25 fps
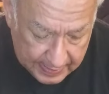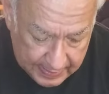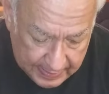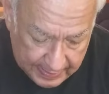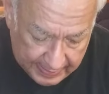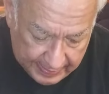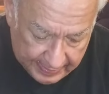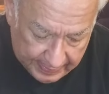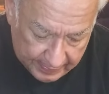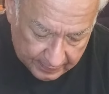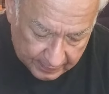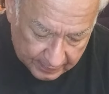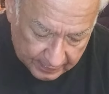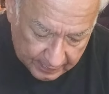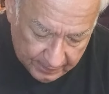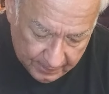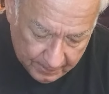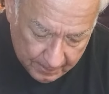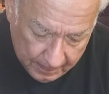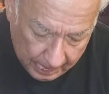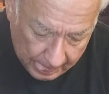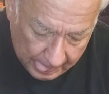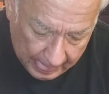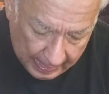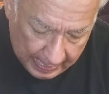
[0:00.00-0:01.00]
in here,
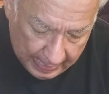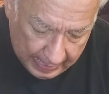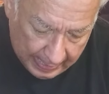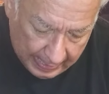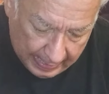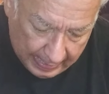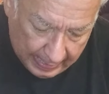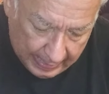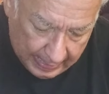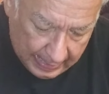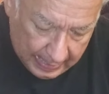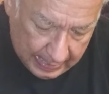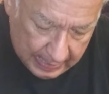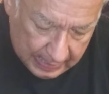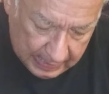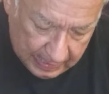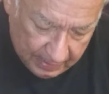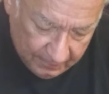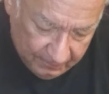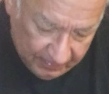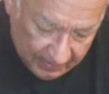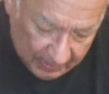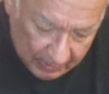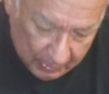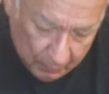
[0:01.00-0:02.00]
and
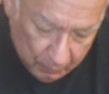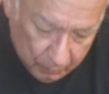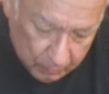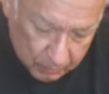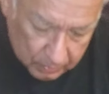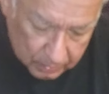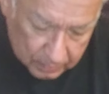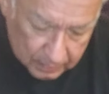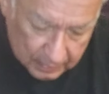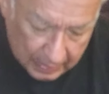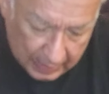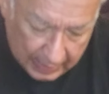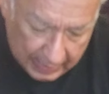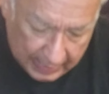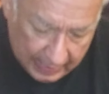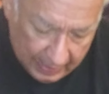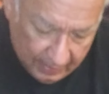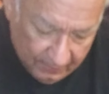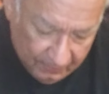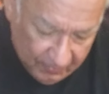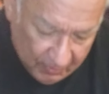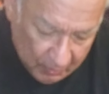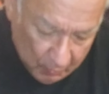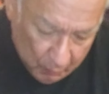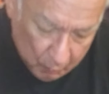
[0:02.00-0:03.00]
if you
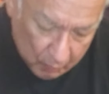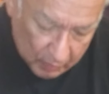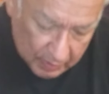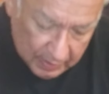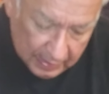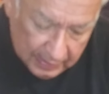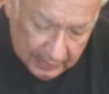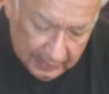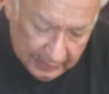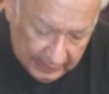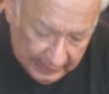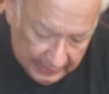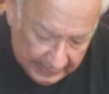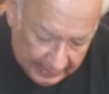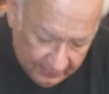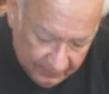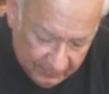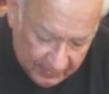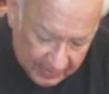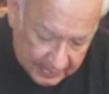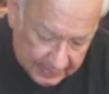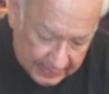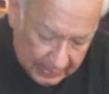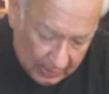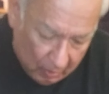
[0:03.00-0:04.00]
want to leave
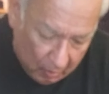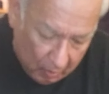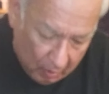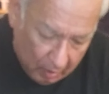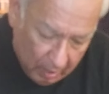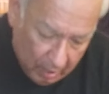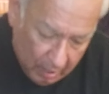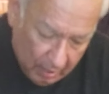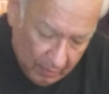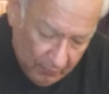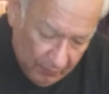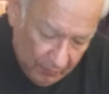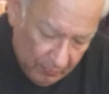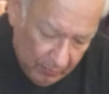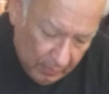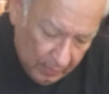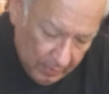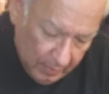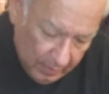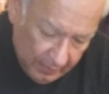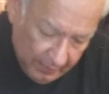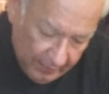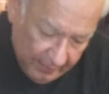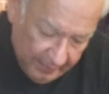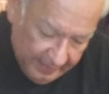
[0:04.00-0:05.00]
it on
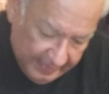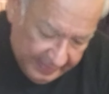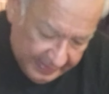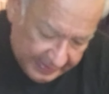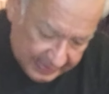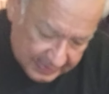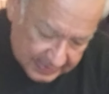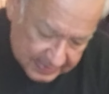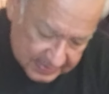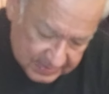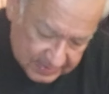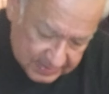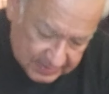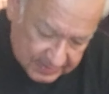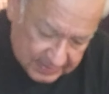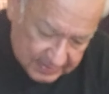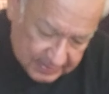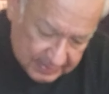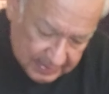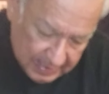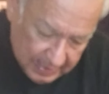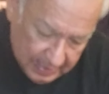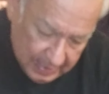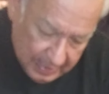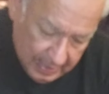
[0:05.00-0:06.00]

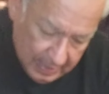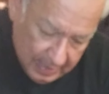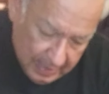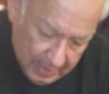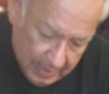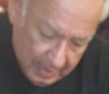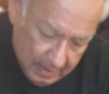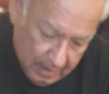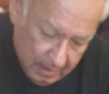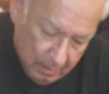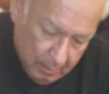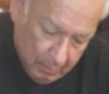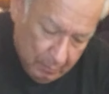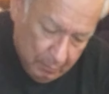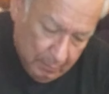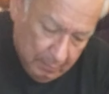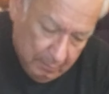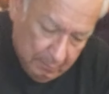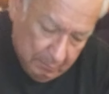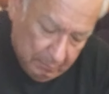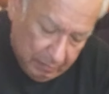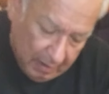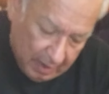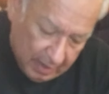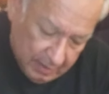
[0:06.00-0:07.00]
this
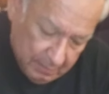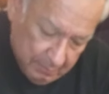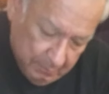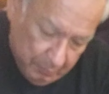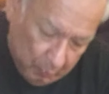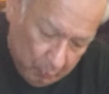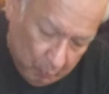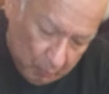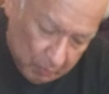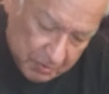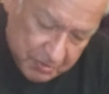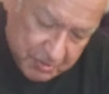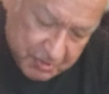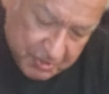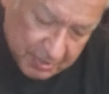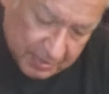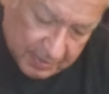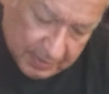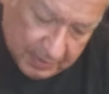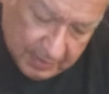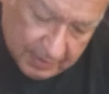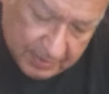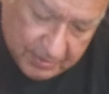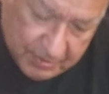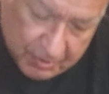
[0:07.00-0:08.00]
bottom
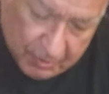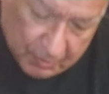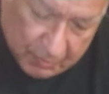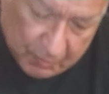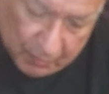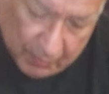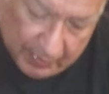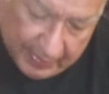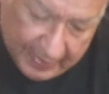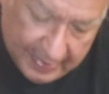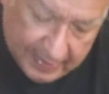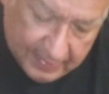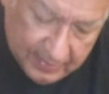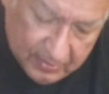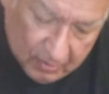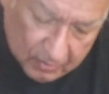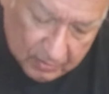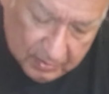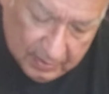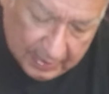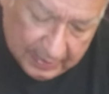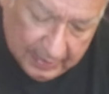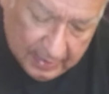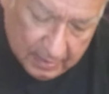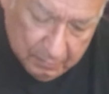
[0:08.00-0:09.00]
portion to create the
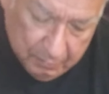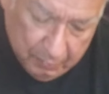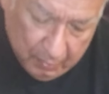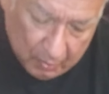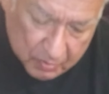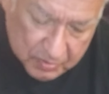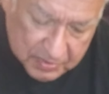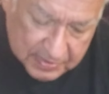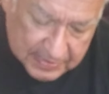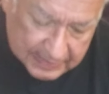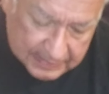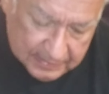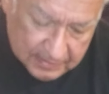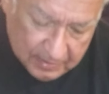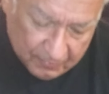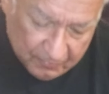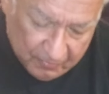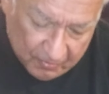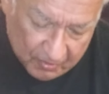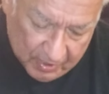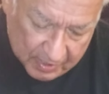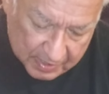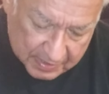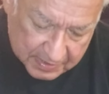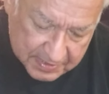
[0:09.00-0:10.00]
little bows at the
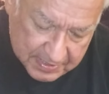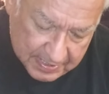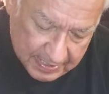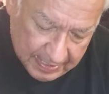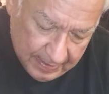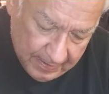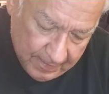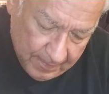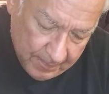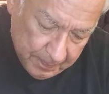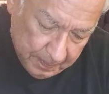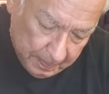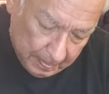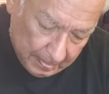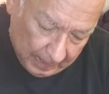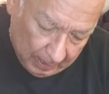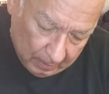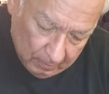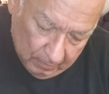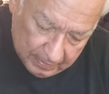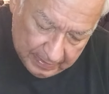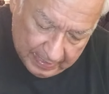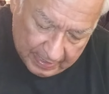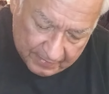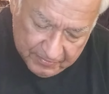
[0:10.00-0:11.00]
front,
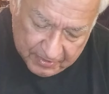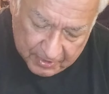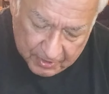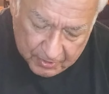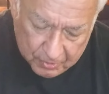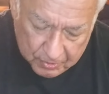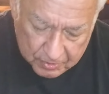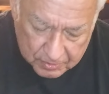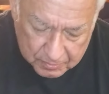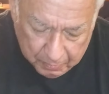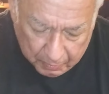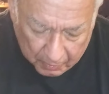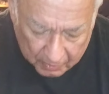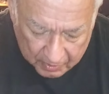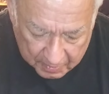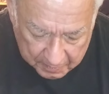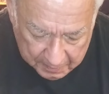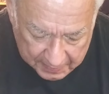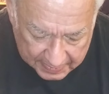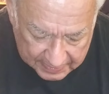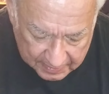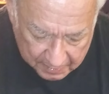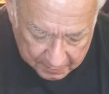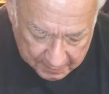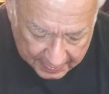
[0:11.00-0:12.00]
all you have to do is put
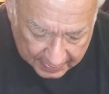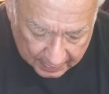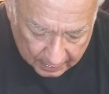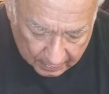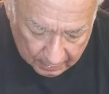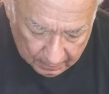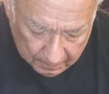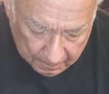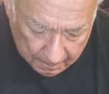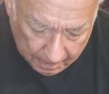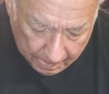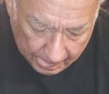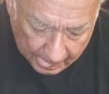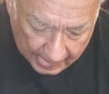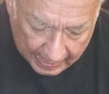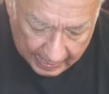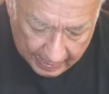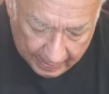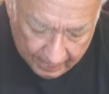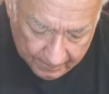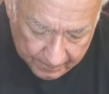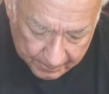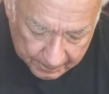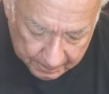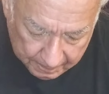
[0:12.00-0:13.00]
them in the middle,
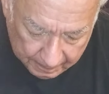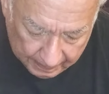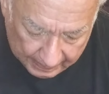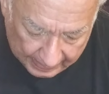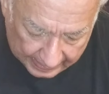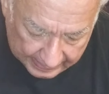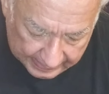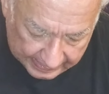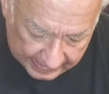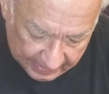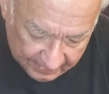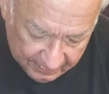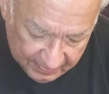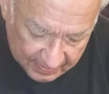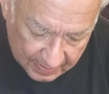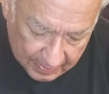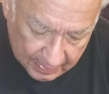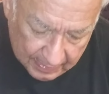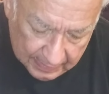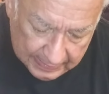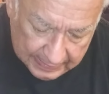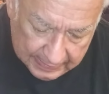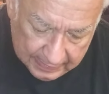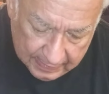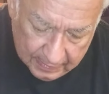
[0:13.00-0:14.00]
give it a
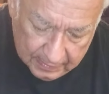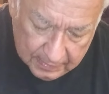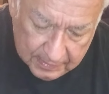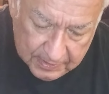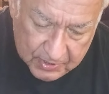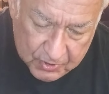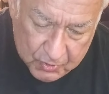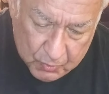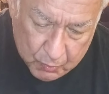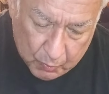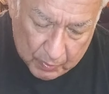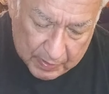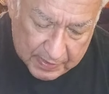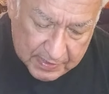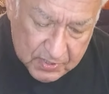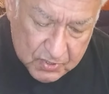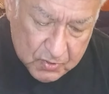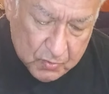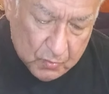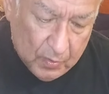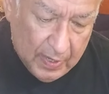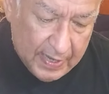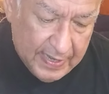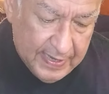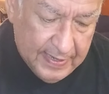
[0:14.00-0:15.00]
little
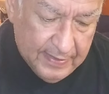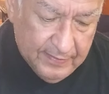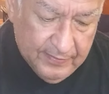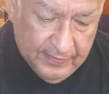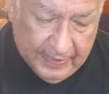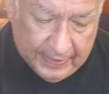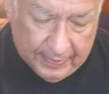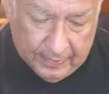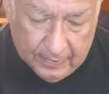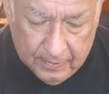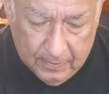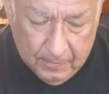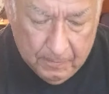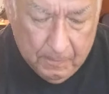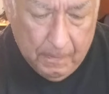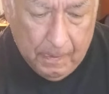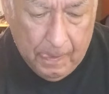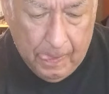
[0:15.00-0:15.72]
twist right in there,